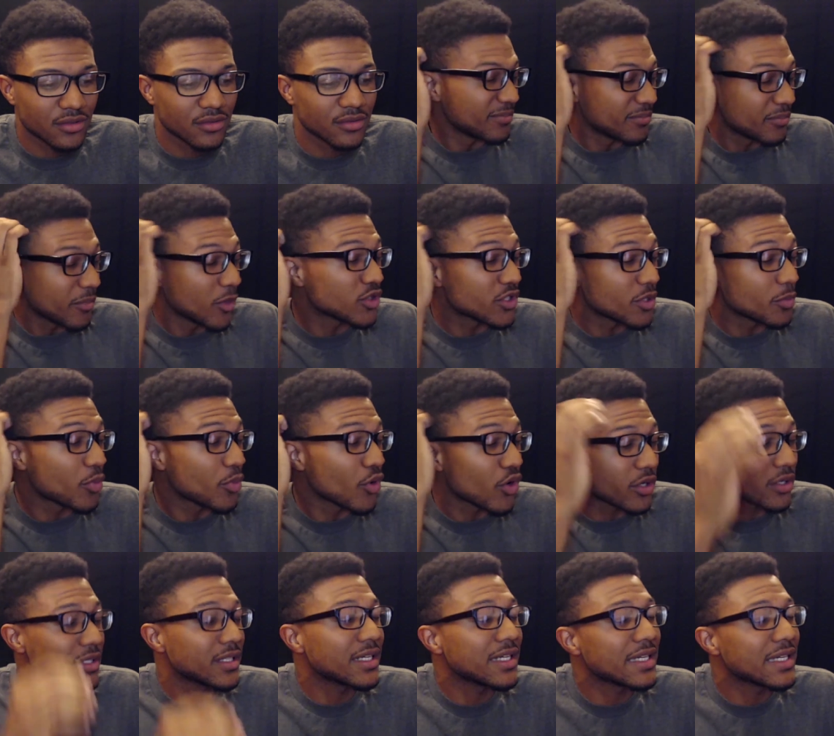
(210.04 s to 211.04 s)
most
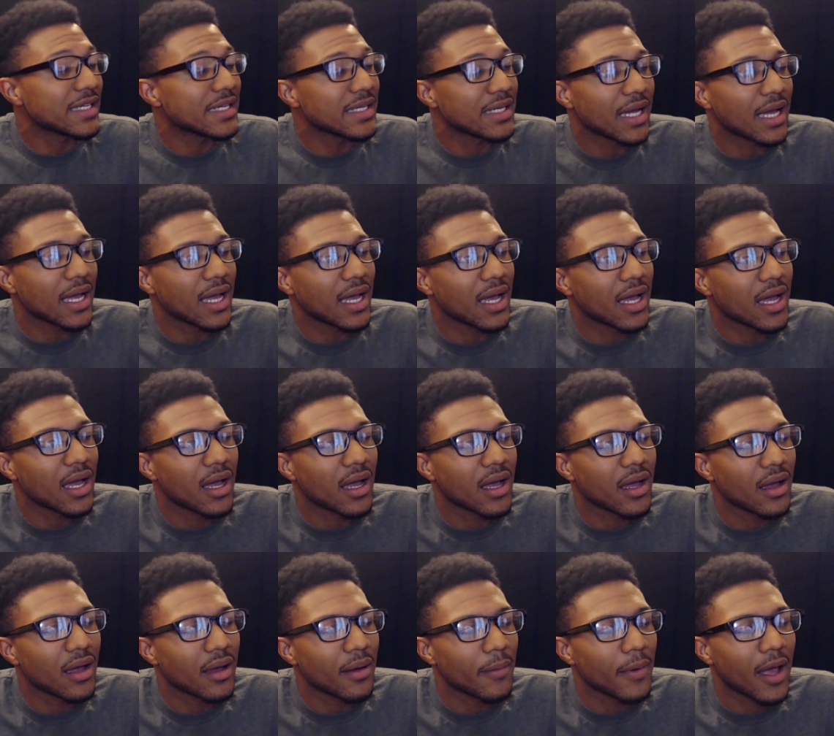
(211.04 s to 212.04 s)
importantly,
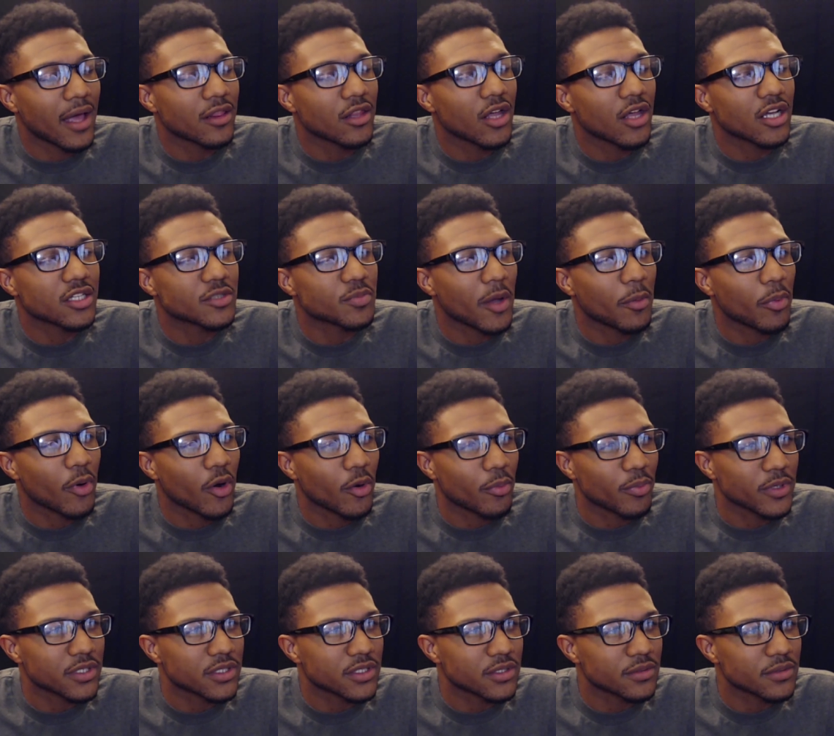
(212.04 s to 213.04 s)
I lost my
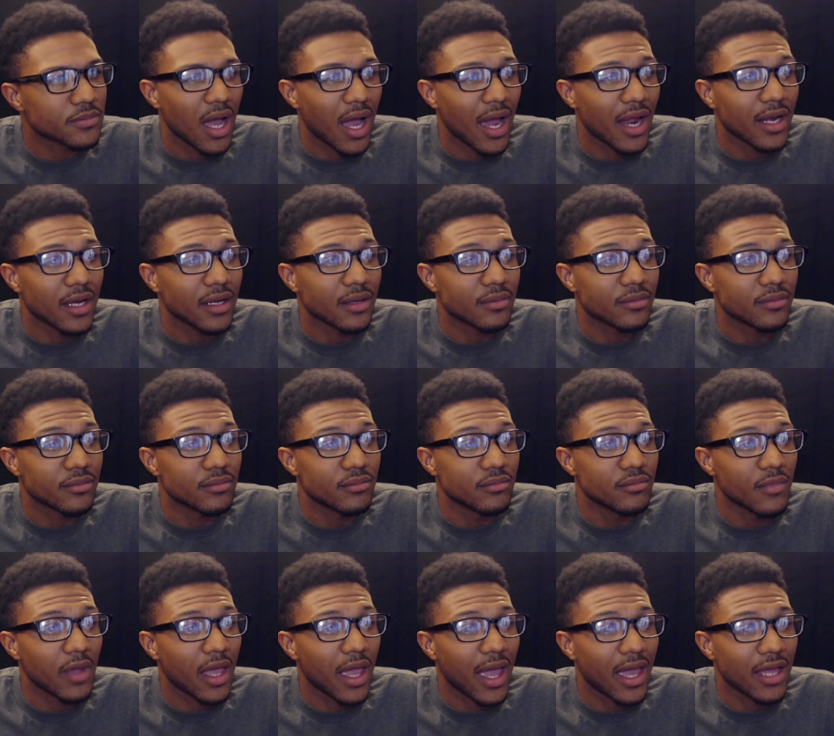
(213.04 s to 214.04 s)
purpose. I
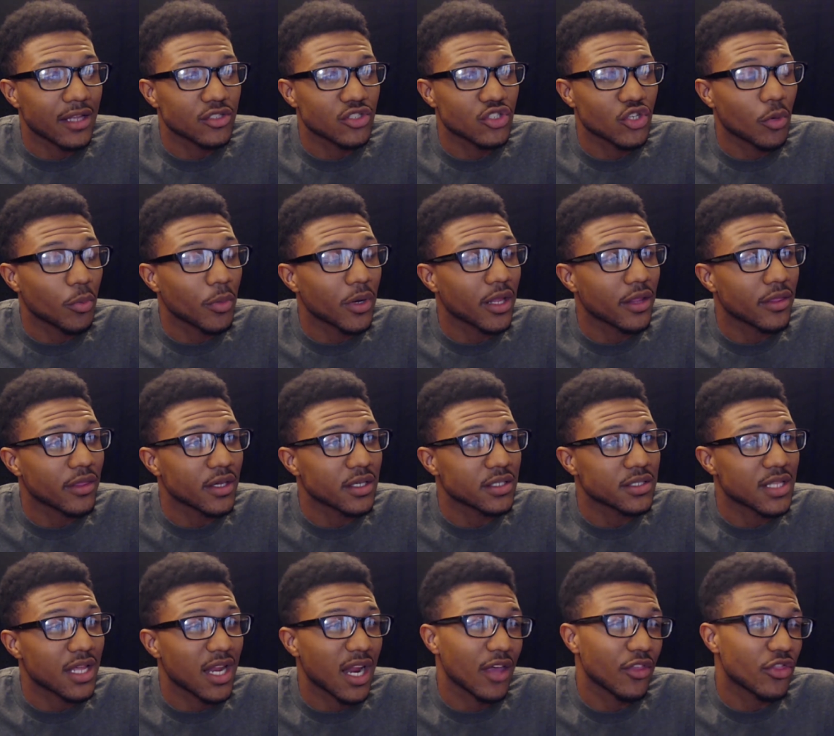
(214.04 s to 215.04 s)
had so many things
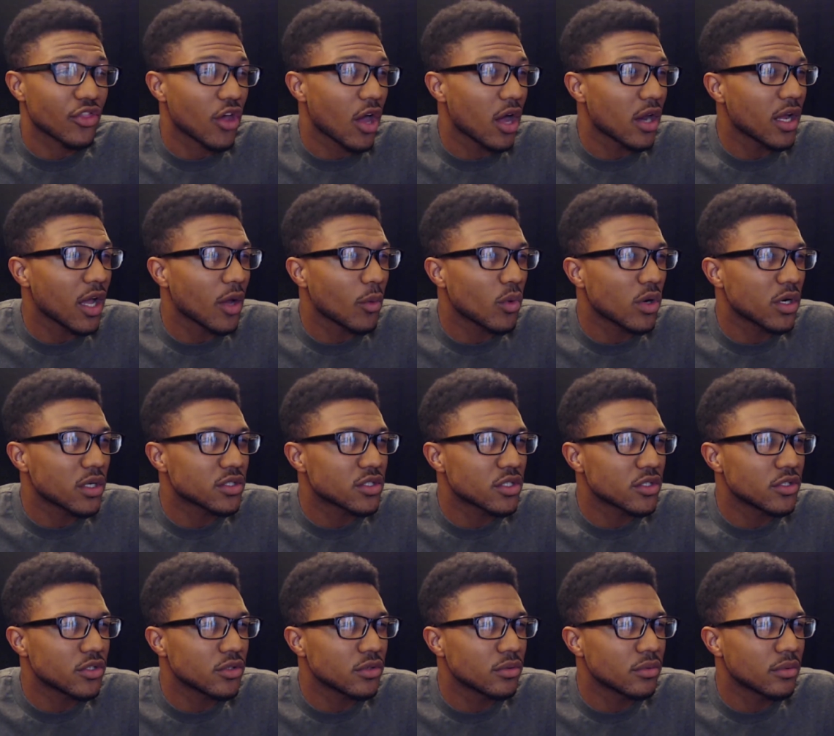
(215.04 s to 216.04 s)
that I thought I wanted to
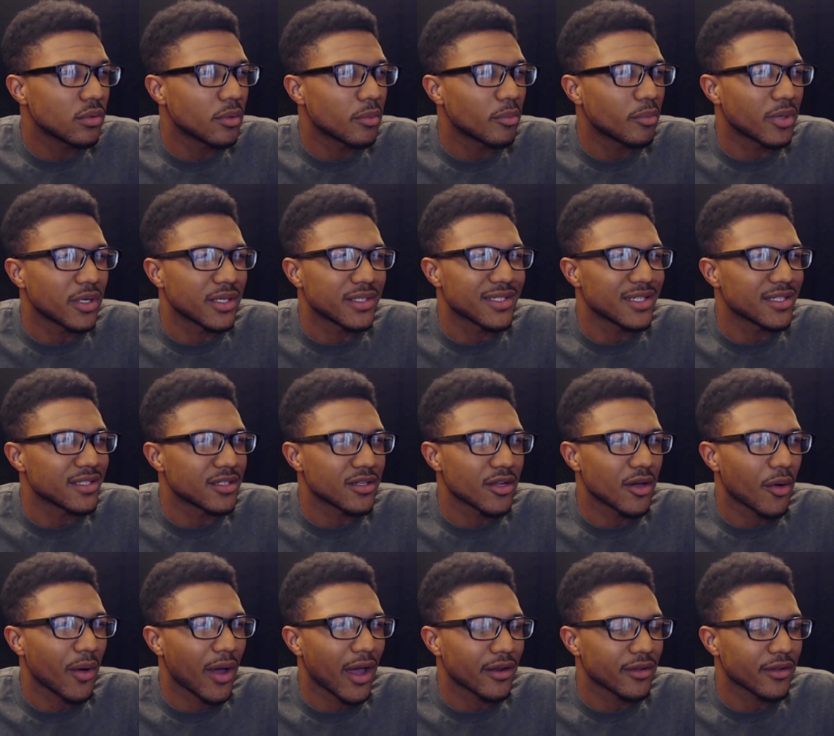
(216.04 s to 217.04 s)
do, but didn't know
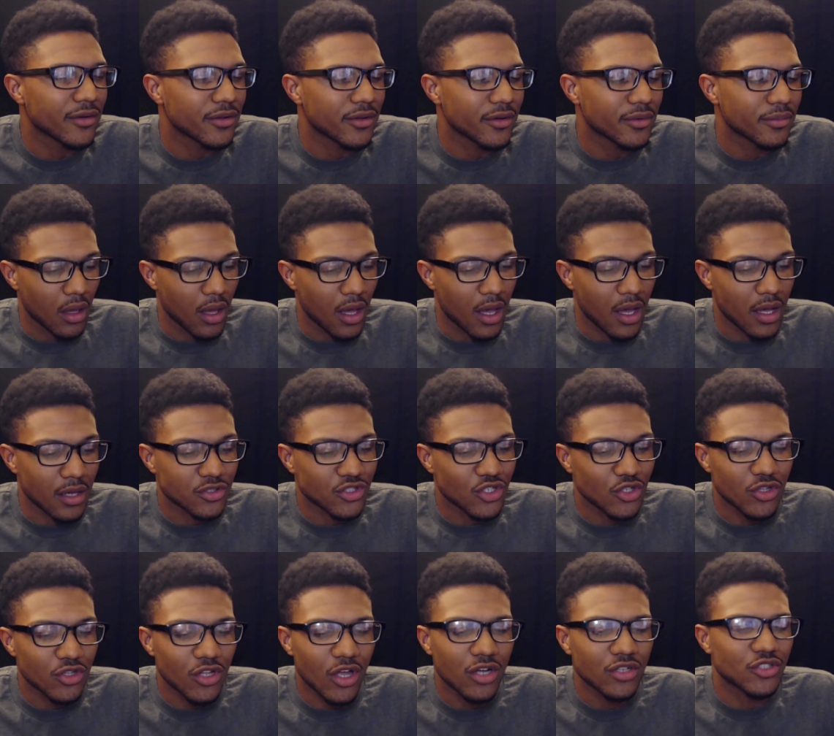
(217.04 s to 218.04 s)
how to do. So
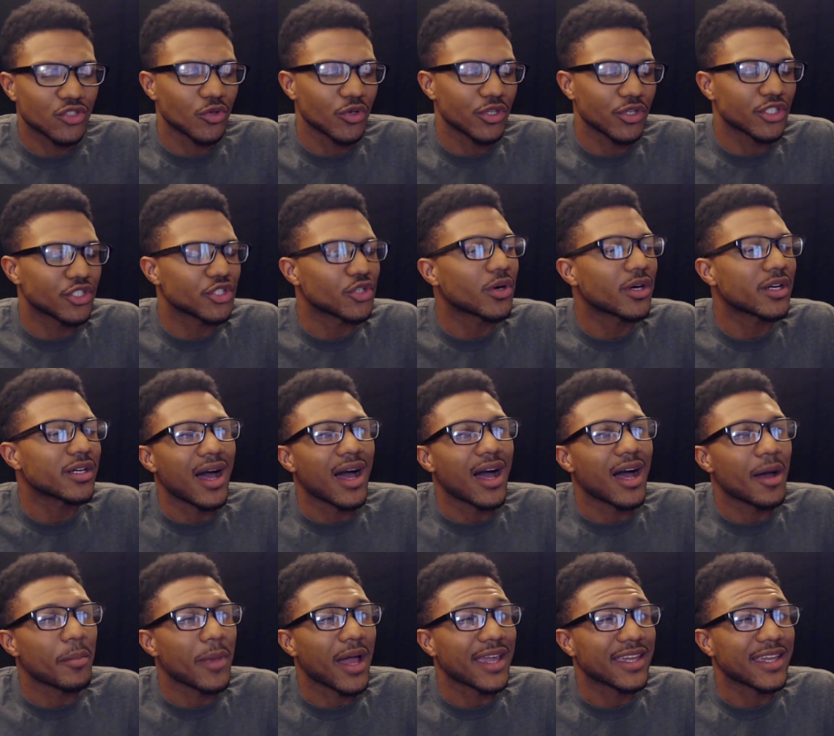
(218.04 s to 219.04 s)
long story short,
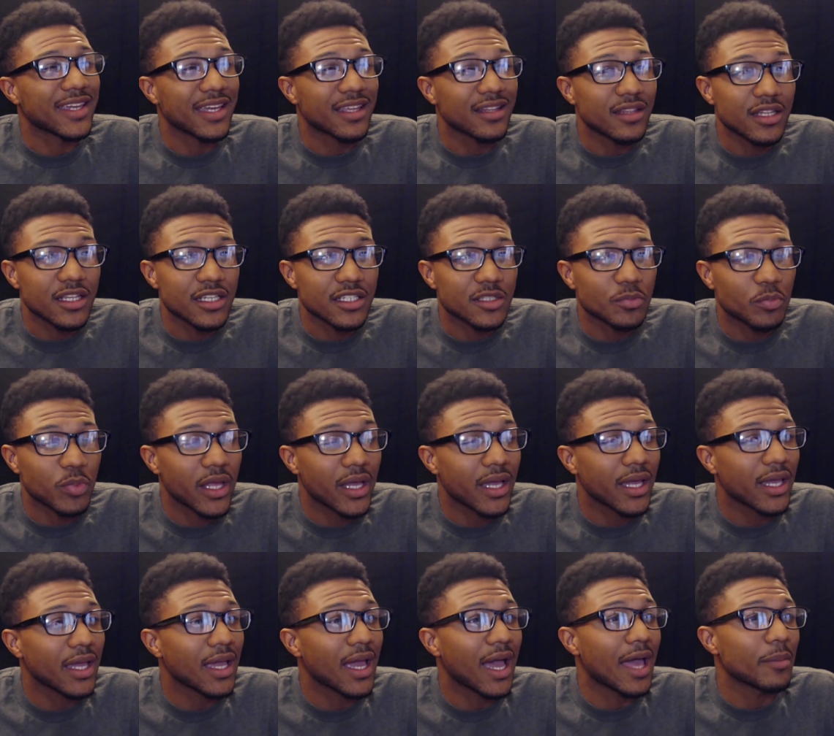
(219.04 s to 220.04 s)
I get in this
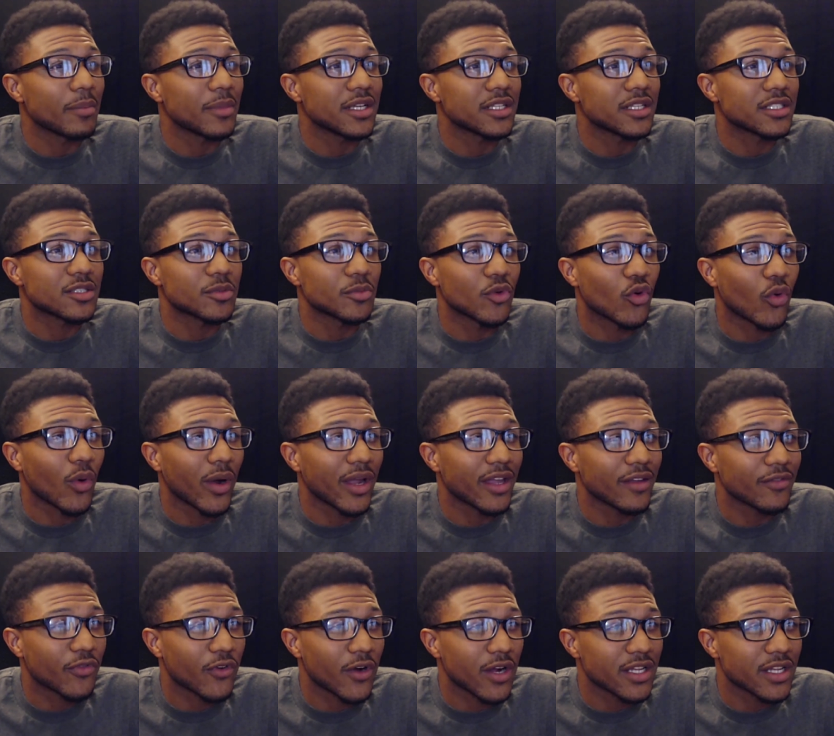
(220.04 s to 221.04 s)
play, I meet some great
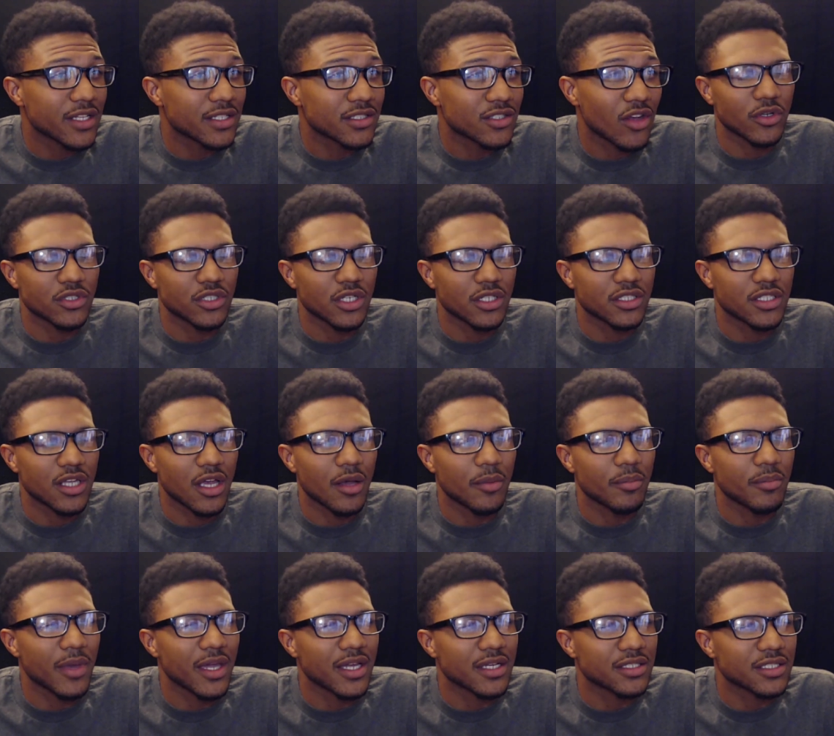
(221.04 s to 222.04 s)
friends, just
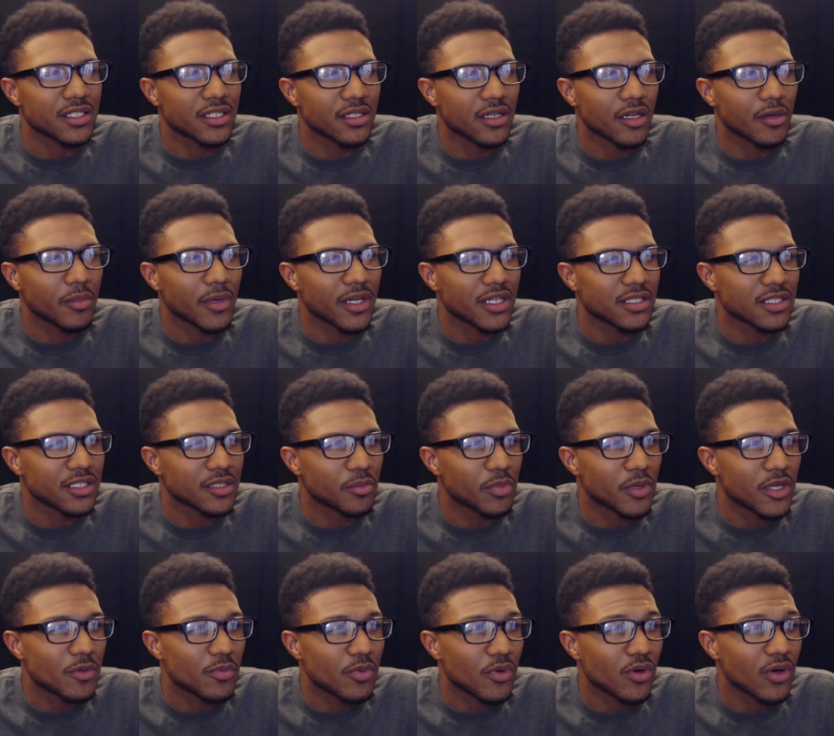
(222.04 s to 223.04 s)
amazing, amazing
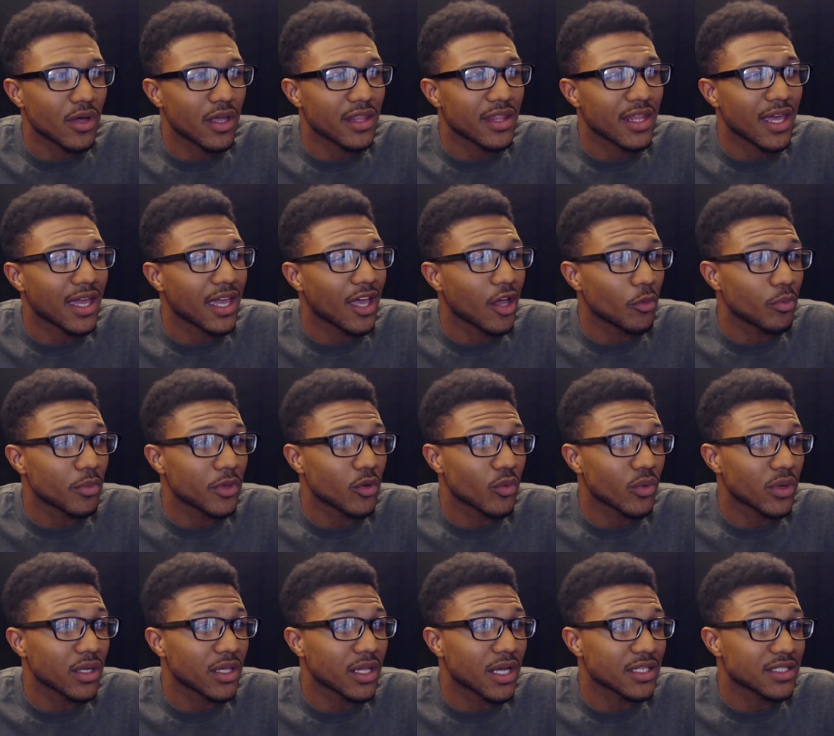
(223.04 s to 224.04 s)
people, and they help me
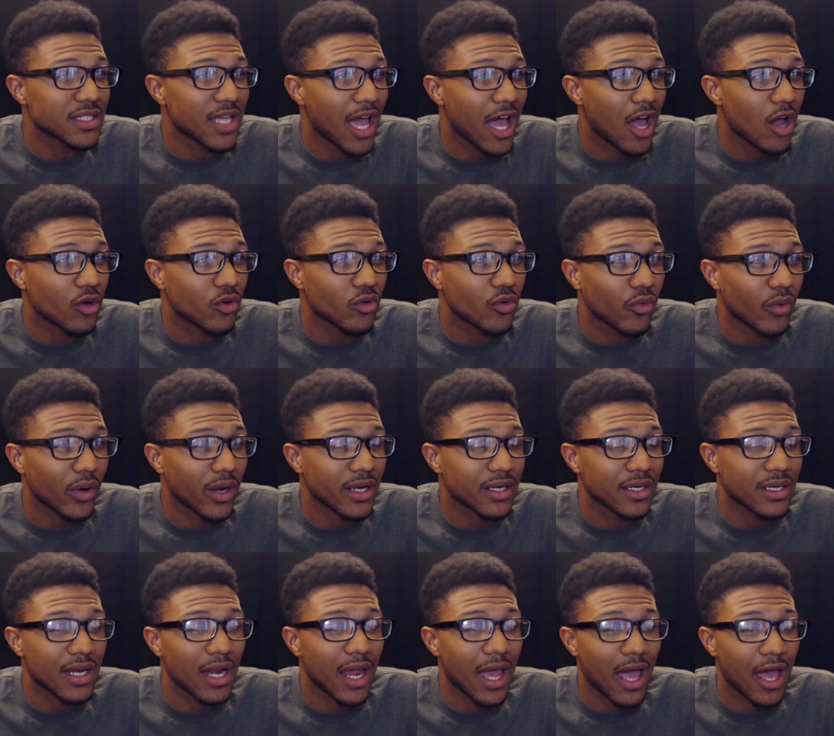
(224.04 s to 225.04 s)
realize how great
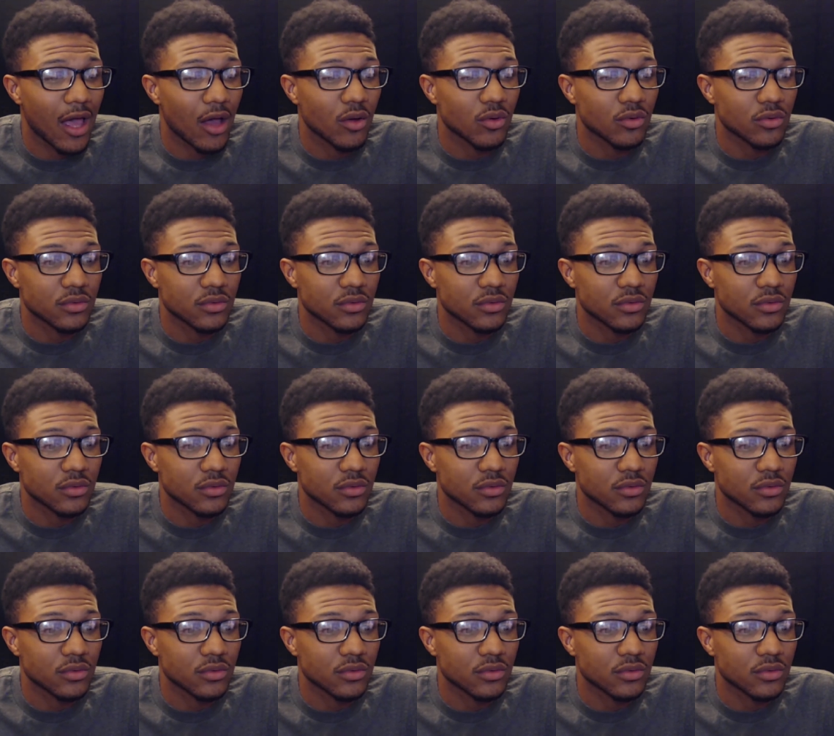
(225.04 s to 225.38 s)
and how